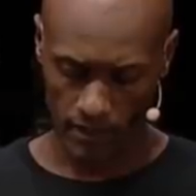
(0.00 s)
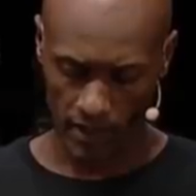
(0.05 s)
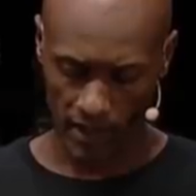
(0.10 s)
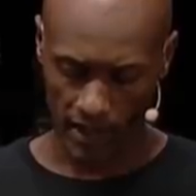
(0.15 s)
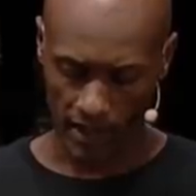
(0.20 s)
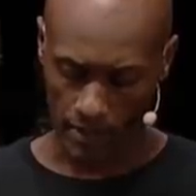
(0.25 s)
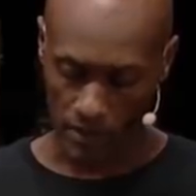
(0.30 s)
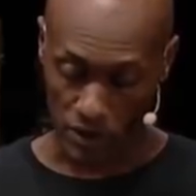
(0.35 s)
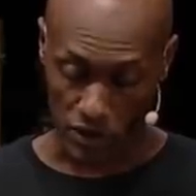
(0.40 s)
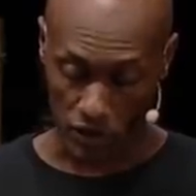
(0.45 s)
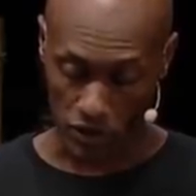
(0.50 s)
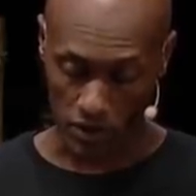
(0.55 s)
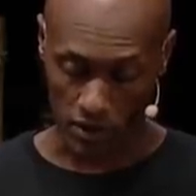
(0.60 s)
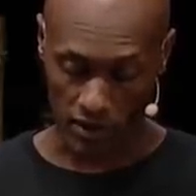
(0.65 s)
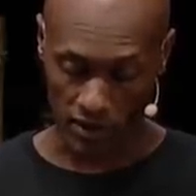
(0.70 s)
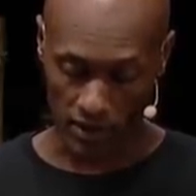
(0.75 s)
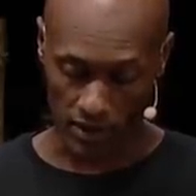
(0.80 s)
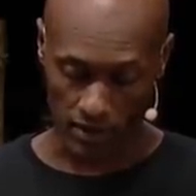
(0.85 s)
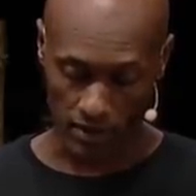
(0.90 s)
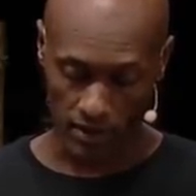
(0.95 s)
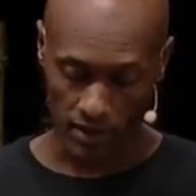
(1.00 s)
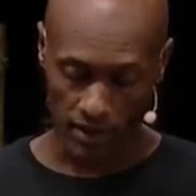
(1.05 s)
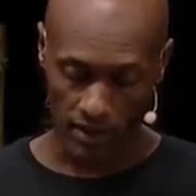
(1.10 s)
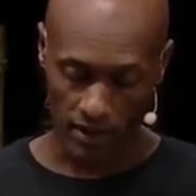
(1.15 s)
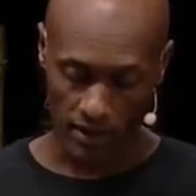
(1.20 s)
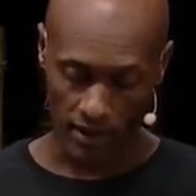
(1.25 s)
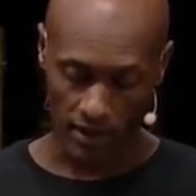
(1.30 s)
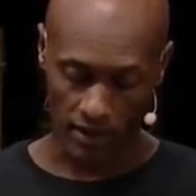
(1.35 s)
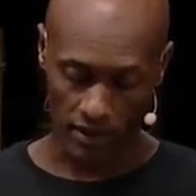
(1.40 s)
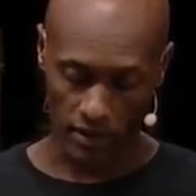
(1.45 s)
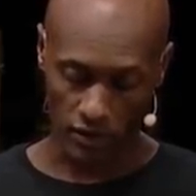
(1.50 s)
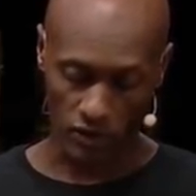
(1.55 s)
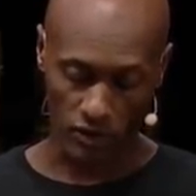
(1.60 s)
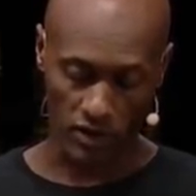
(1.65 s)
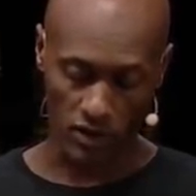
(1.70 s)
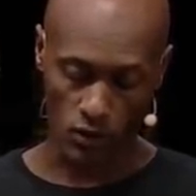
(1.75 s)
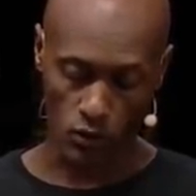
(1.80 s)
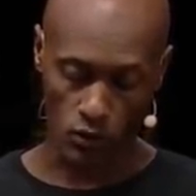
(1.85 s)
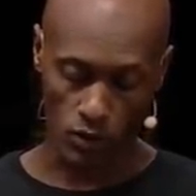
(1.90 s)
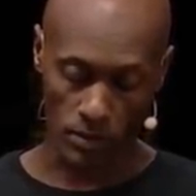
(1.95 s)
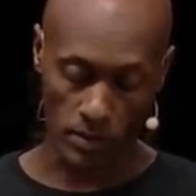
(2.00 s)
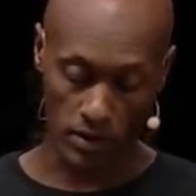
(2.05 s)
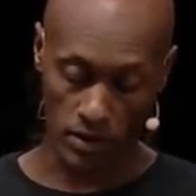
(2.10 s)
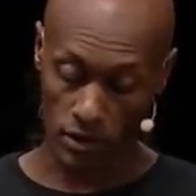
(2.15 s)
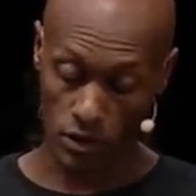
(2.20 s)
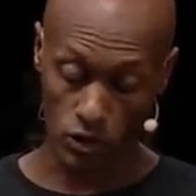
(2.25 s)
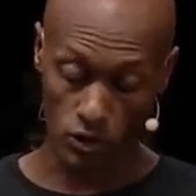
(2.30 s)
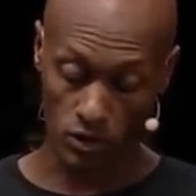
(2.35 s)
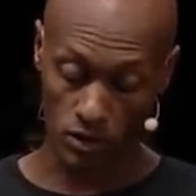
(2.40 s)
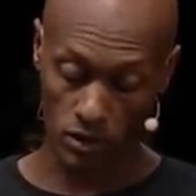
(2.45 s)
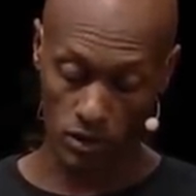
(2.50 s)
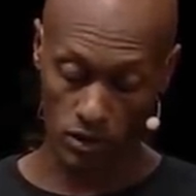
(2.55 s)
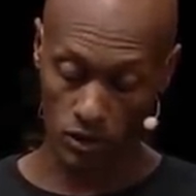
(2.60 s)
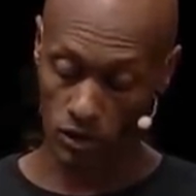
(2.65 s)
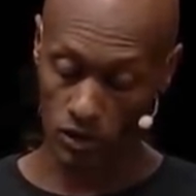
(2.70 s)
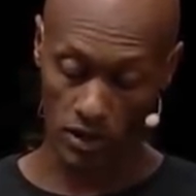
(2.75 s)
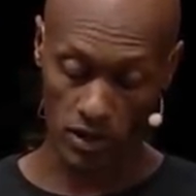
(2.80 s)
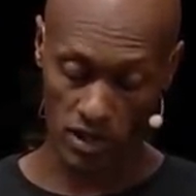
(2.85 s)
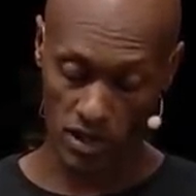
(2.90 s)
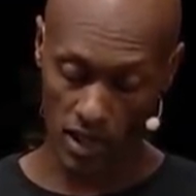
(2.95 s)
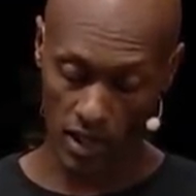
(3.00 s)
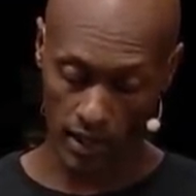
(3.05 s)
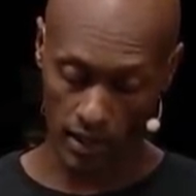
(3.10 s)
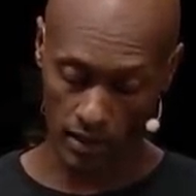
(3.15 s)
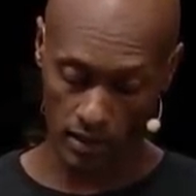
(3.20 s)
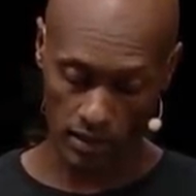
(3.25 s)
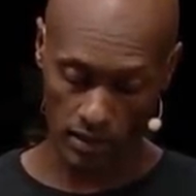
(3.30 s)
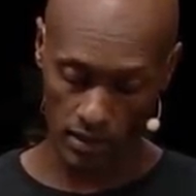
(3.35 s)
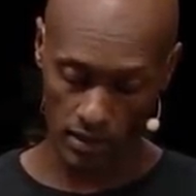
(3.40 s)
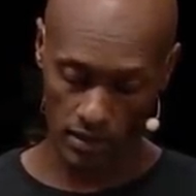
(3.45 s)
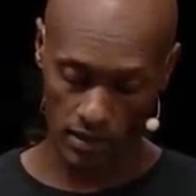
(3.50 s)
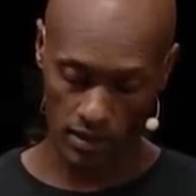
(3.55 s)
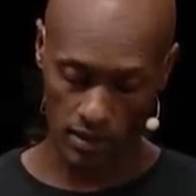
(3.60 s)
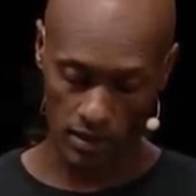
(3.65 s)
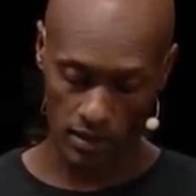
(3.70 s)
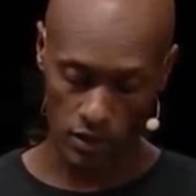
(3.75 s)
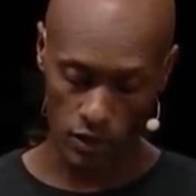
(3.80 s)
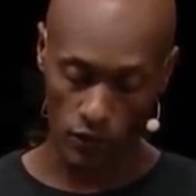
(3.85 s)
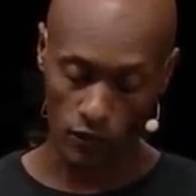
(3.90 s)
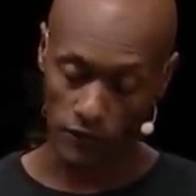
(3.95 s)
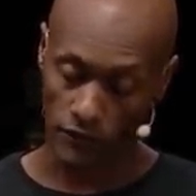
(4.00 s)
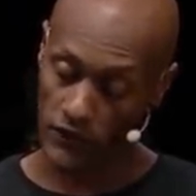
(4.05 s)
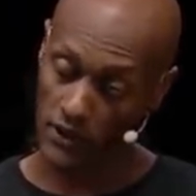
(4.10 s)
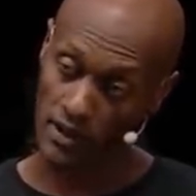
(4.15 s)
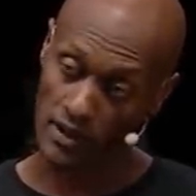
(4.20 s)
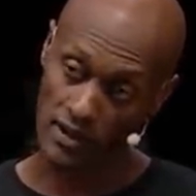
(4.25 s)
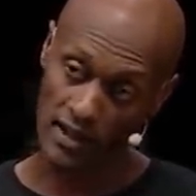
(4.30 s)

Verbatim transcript: I am certain that early woman told early child, don't feed the